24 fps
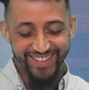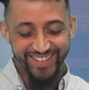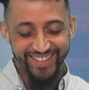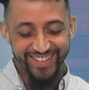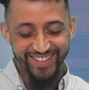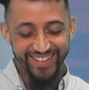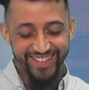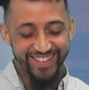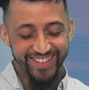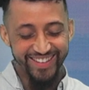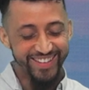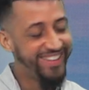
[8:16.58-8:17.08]

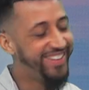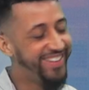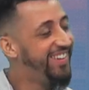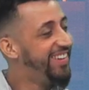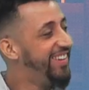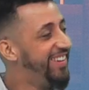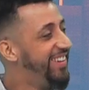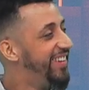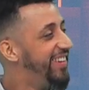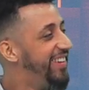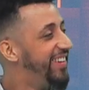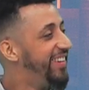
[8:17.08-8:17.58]

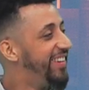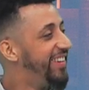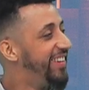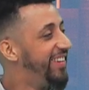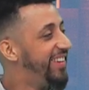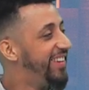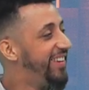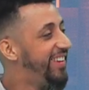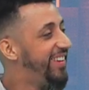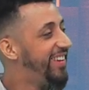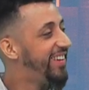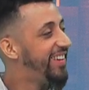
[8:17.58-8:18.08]

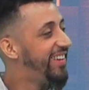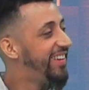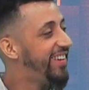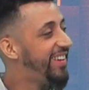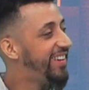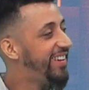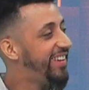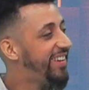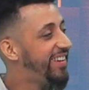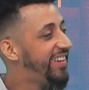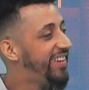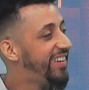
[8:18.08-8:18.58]

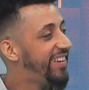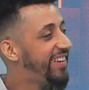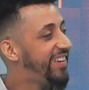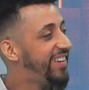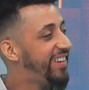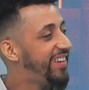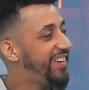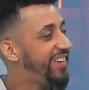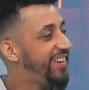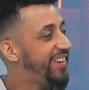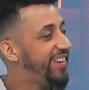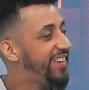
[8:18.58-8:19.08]

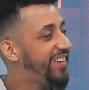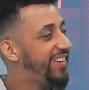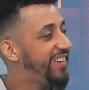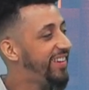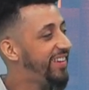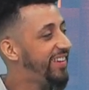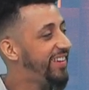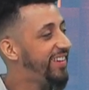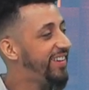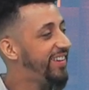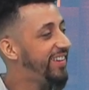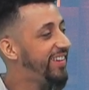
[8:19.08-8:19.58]

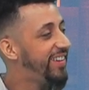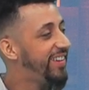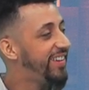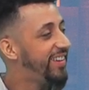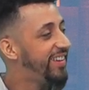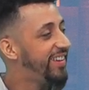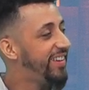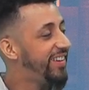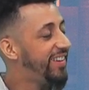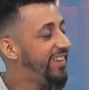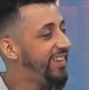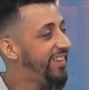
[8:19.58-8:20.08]

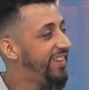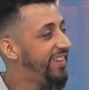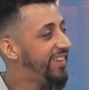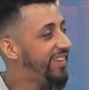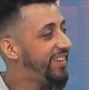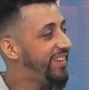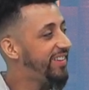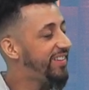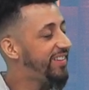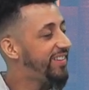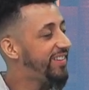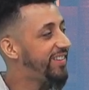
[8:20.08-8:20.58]

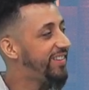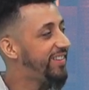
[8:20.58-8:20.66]
No words are spoken by the person on screen.